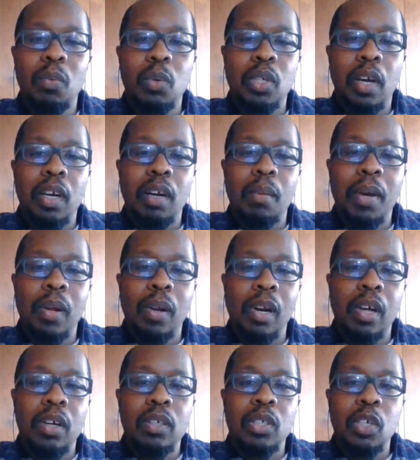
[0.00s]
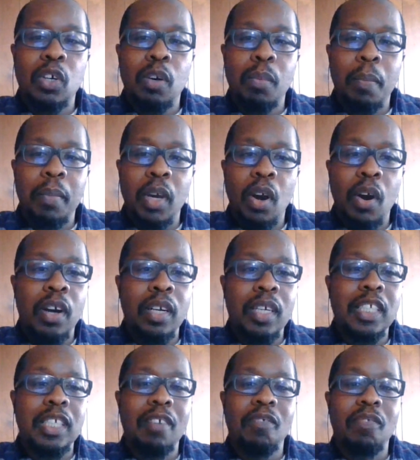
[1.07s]
we're talking about long term. I mean, art
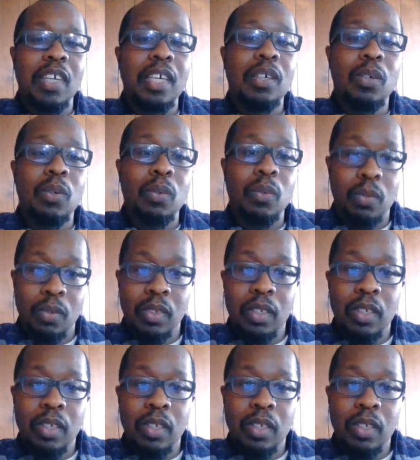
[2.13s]
is a vehicle,